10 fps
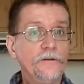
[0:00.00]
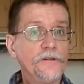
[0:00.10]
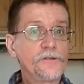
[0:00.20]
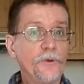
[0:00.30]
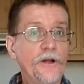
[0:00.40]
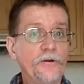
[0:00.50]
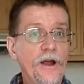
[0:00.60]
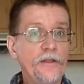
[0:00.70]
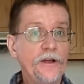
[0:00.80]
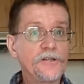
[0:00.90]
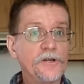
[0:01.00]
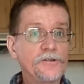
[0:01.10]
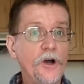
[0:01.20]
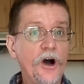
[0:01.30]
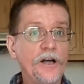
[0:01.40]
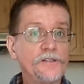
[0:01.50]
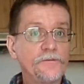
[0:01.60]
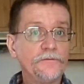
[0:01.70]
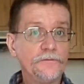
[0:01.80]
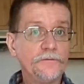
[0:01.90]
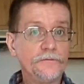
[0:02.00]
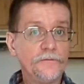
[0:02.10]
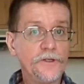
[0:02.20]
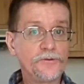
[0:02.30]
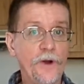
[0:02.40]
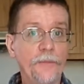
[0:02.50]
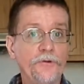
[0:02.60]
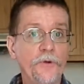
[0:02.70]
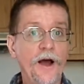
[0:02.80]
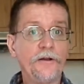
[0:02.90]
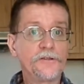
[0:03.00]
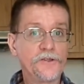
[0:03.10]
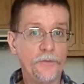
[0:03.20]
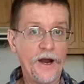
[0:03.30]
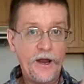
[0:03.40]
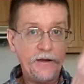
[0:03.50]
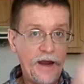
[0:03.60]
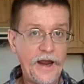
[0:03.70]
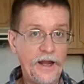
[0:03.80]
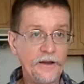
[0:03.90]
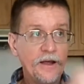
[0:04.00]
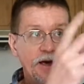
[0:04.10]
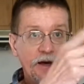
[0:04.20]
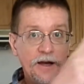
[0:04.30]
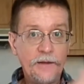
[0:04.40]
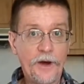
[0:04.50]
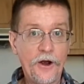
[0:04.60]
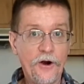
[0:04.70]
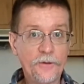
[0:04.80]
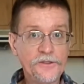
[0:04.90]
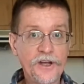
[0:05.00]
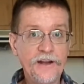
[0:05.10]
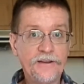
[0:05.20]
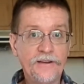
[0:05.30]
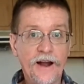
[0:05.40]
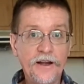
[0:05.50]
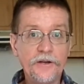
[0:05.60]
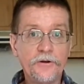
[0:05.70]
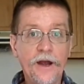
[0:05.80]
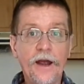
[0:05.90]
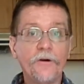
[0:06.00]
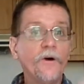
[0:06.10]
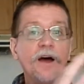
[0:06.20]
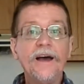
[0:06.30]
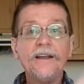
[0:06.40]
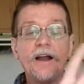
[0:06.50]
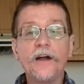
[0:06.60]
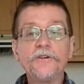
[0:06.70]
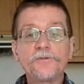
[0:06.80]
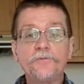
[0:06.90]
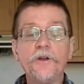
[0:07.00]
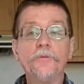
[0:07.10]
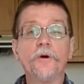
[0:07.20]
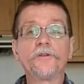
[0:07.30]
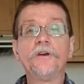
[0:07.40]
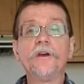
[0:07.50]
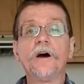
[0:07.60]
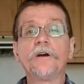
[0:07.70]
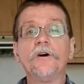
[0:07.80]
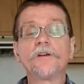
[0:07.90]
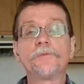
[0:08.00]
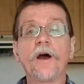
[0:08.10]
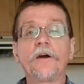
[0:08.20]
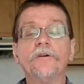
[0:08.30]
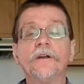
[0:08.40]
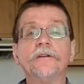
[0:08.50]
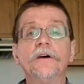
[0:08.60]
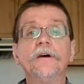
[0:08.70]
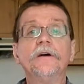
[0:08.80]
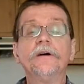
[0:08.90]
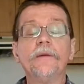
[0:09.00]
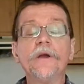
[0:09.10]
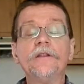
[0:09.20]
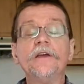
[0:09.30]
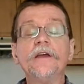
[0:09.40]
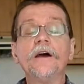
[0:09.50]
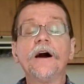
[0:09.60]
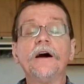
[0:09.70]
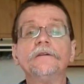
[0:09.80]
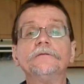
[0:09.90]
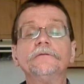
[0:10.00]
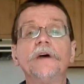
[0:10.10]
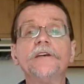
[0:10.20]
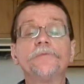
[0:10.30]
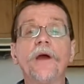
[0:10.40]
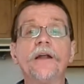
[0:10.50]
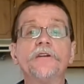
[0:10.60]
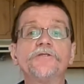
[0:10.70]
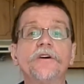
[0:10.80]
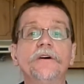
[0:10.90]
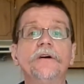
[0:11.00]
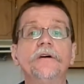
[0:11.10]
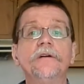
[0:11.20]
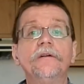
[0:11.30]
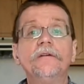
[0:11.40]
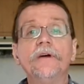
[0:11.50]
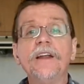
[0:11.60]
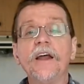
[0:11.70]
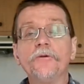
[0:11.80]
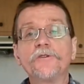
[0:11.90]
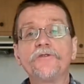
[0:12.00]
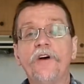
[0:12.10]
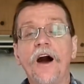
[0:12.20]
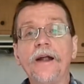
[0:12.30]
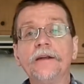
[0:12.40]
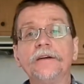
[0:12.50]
splint or anything because there's gauze that's wrapped around it. So my hand and my arm stayed at the 90-degree angle. And then I just, put the gauze back on. I mean the ace bandage. And then it was fine.